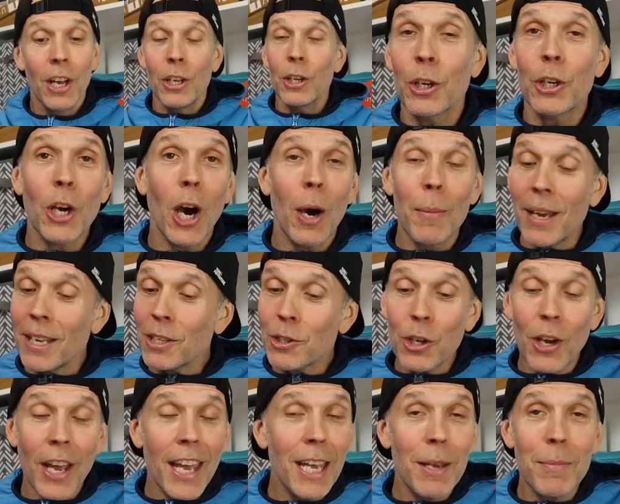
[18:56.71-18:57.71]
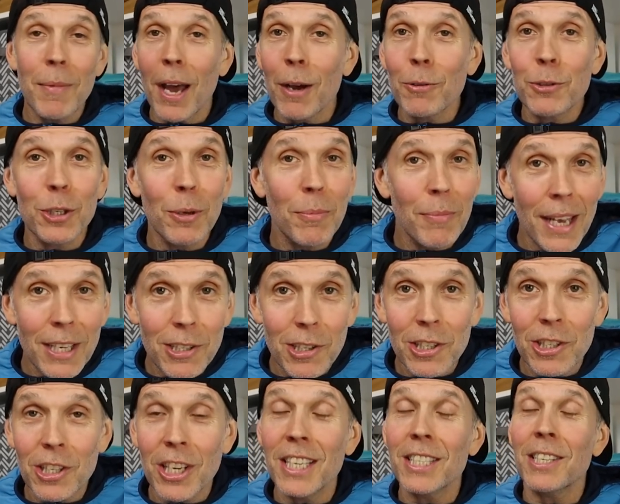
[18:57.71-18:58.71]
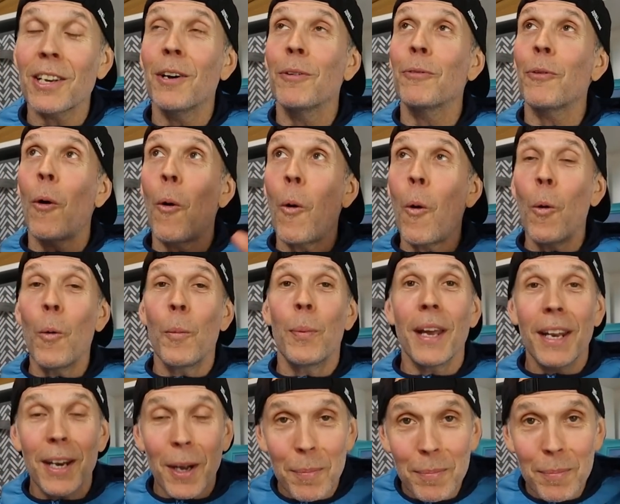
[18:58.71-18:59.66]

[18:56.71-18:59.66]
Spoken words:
Your comments, your emails, your messages have all been